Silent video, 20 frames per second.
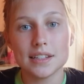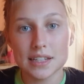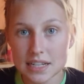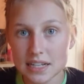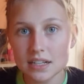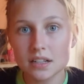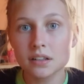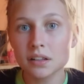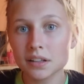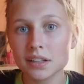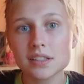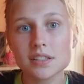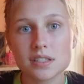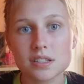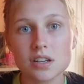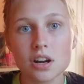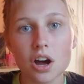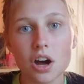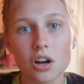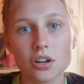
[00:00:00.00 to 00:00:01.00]
need clean
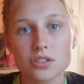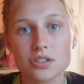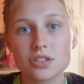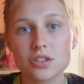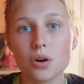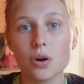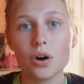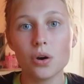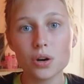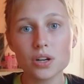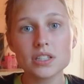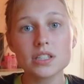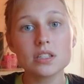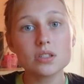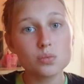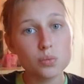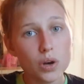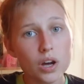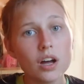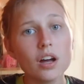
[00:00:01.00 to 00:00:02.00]
stalls. So
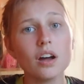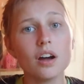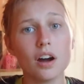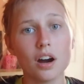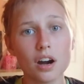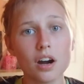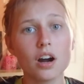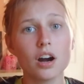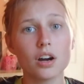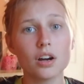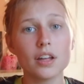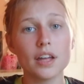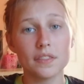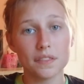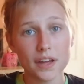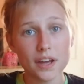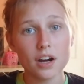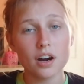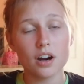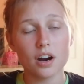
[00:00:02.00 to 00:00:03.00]
horses will are hard,
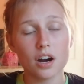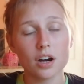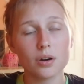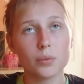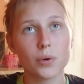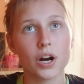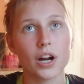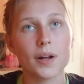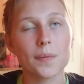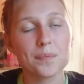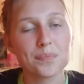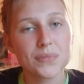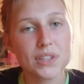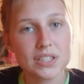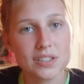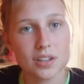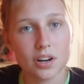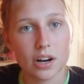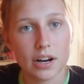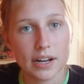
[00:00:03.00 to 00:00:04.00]
and they are hard work.
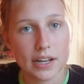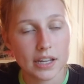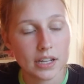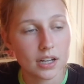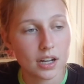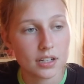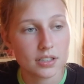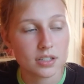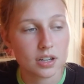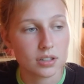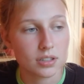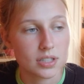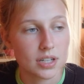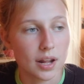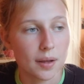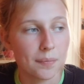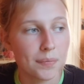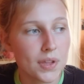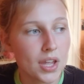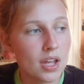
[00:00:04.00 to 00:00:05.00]
Sorry, I cannot talk
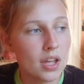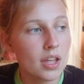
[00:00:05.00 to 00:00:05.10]
today.